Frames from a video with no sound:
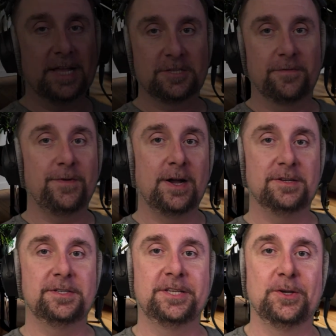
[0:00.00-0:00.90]
it's
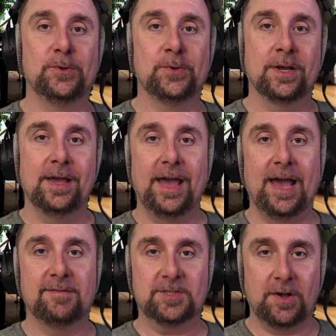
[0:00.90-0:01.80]
fun to
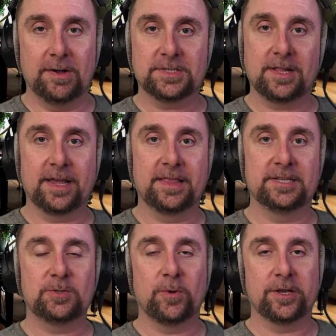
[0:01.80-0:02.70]
have songs like
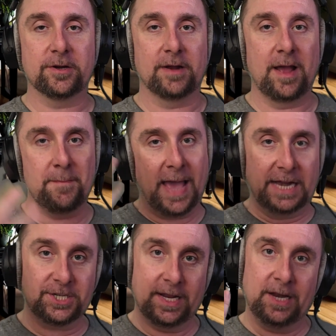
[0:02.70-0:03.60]
this where you're
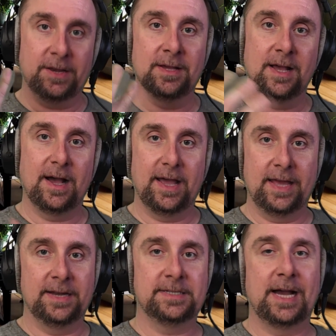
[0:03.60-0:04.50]
imagining
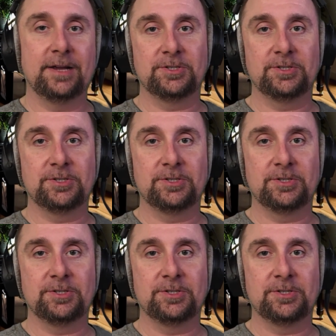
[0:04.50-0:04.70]
an entire